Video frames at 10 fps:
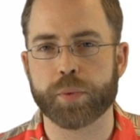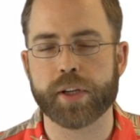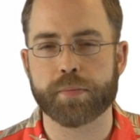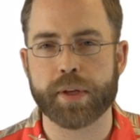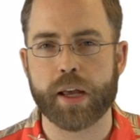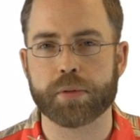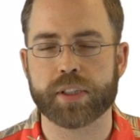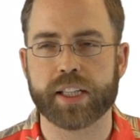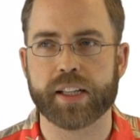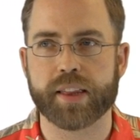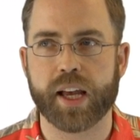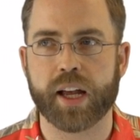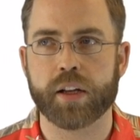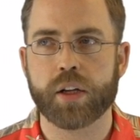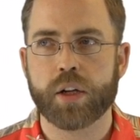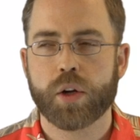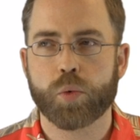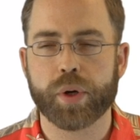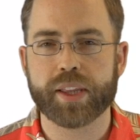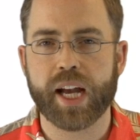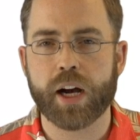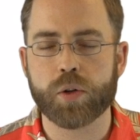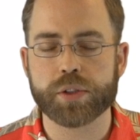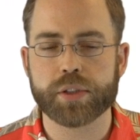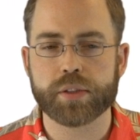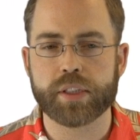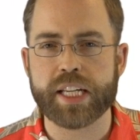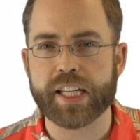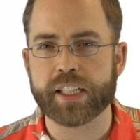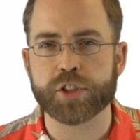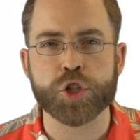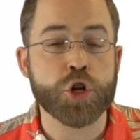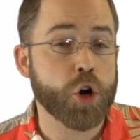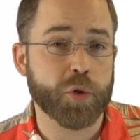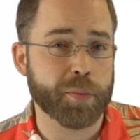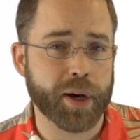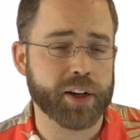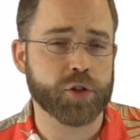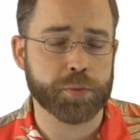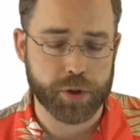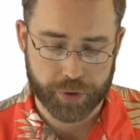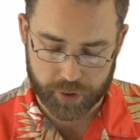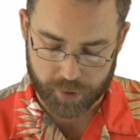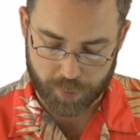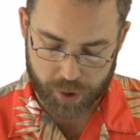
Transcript: We could be able to get that without needing to know the binomial theorem.